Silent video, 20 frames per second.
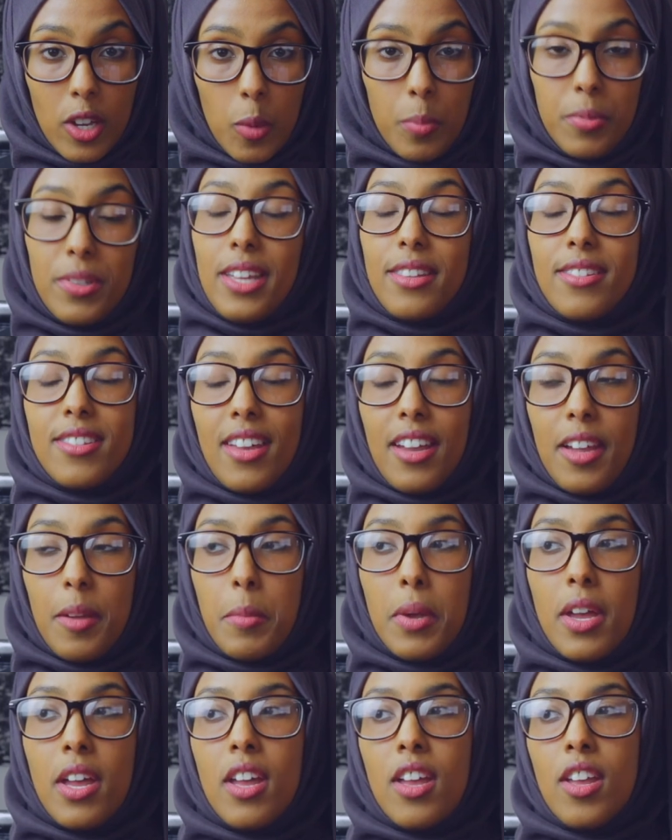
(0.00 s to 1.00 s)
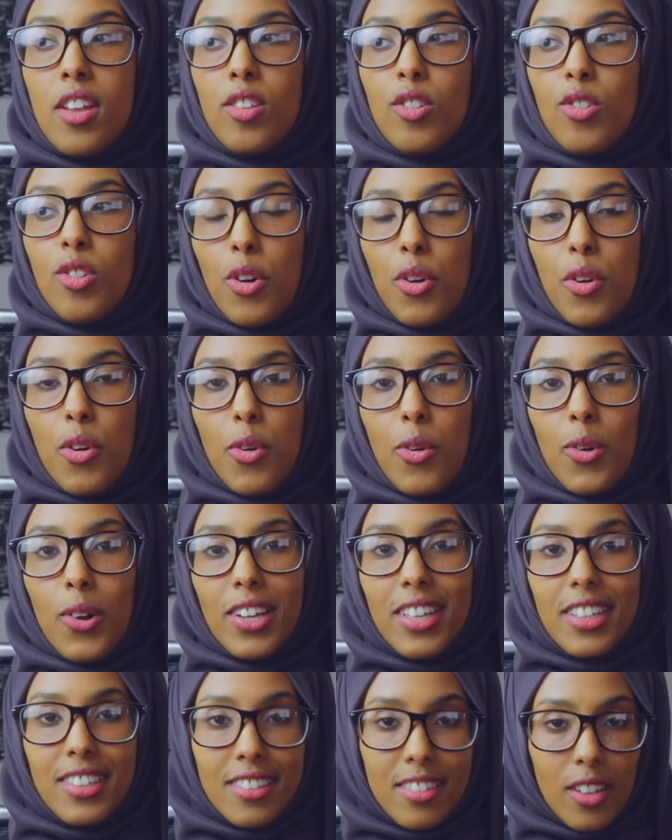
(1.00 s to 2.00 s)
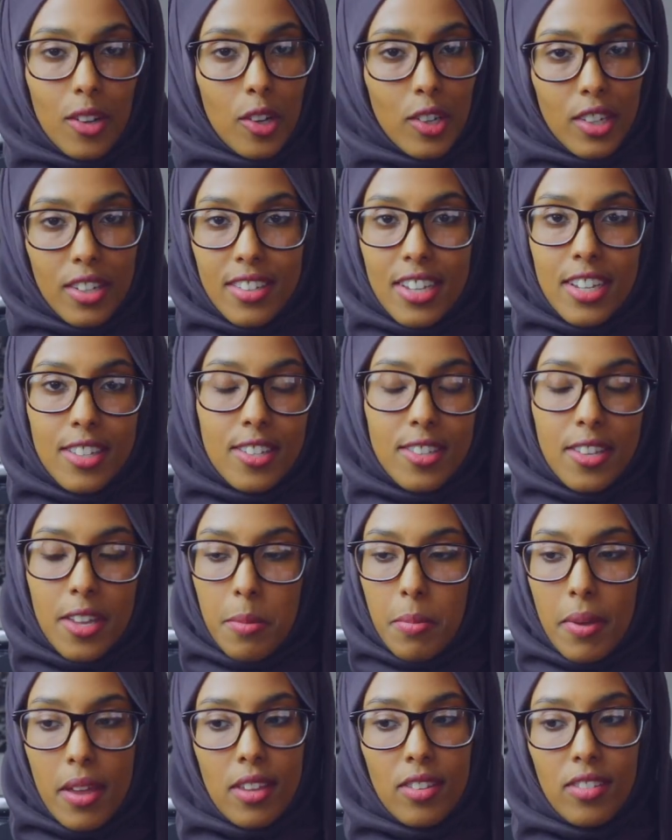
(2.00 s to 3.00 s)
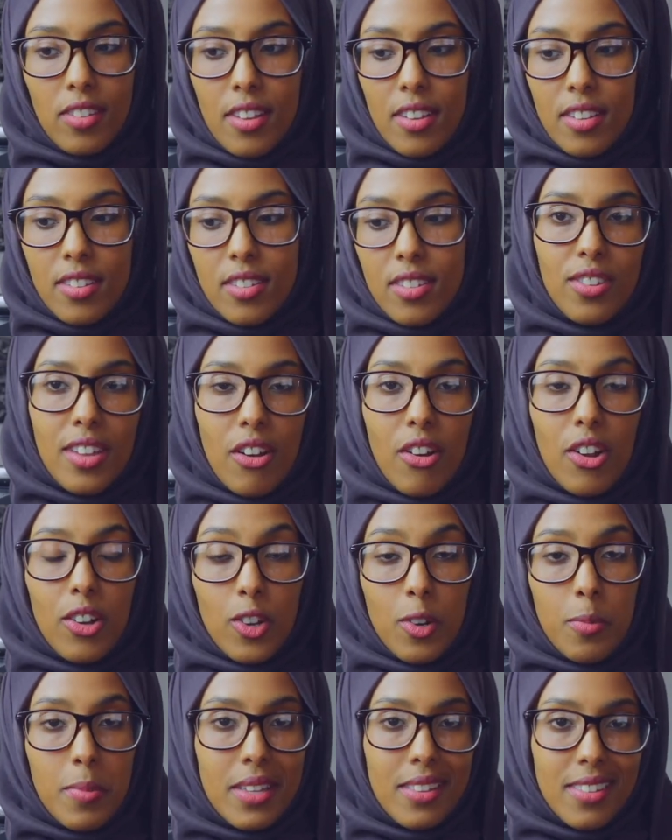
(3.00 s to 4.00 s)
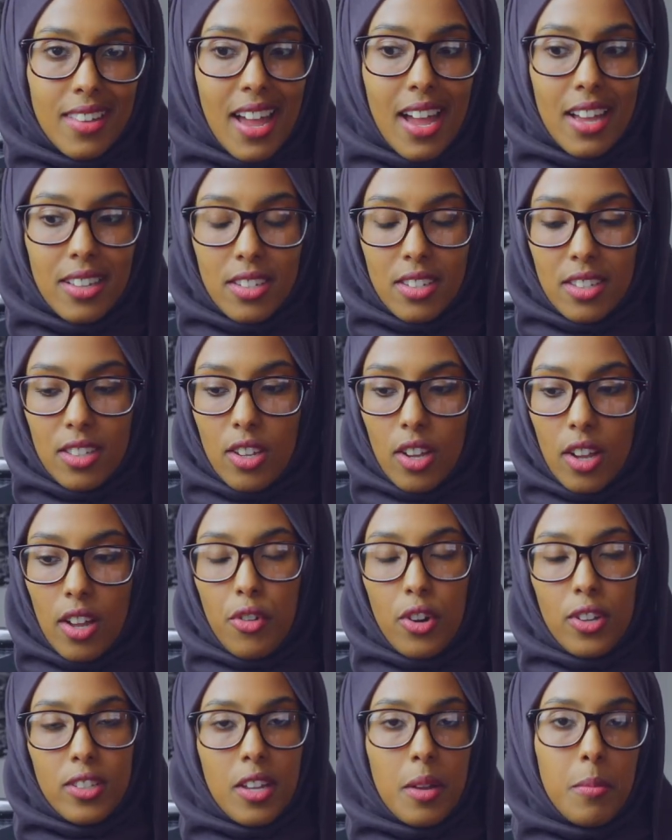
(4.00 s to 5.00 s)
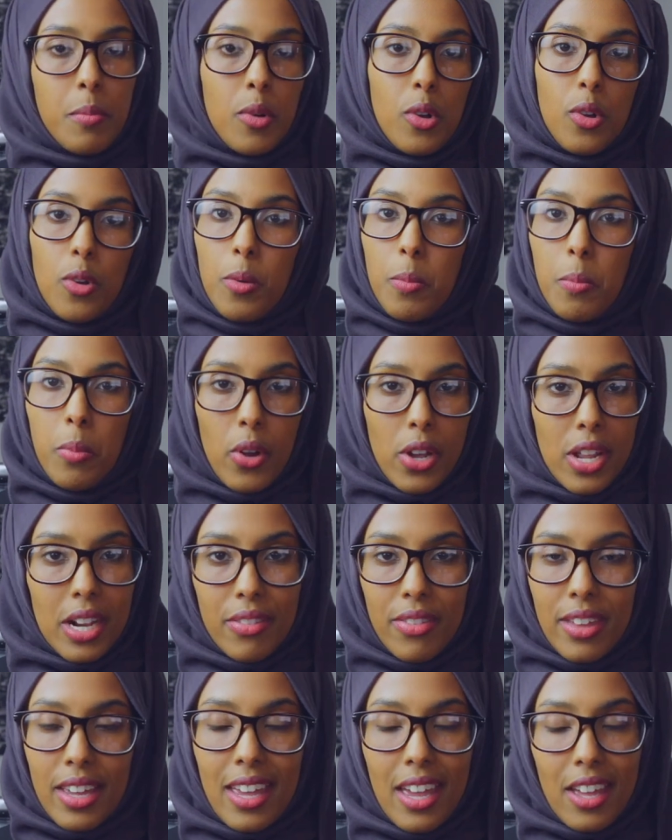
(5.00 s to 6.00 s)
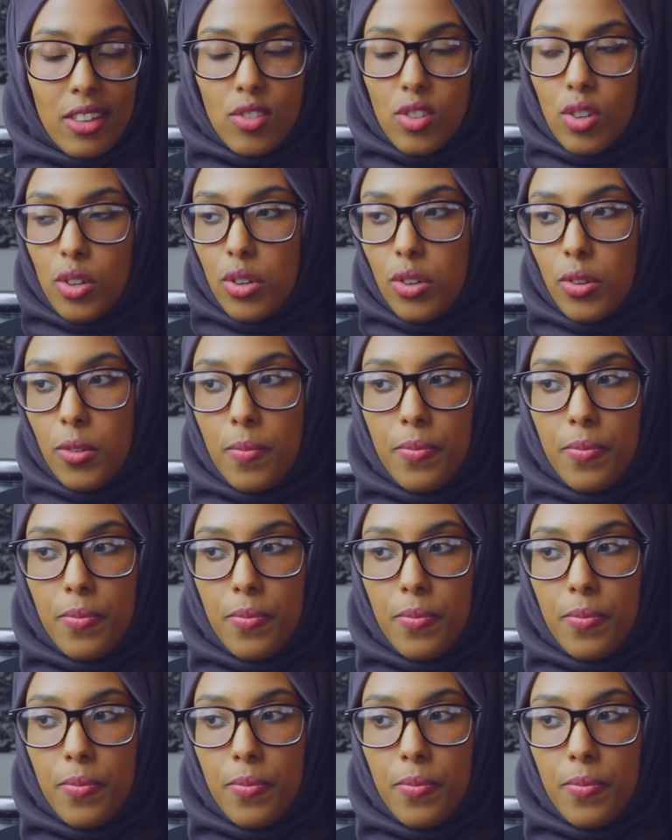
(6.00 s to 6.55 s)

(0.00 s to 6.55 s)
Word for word: up dead time. So on a day-to-day basis, there are going to be tasks that, for example, boiling the kettle,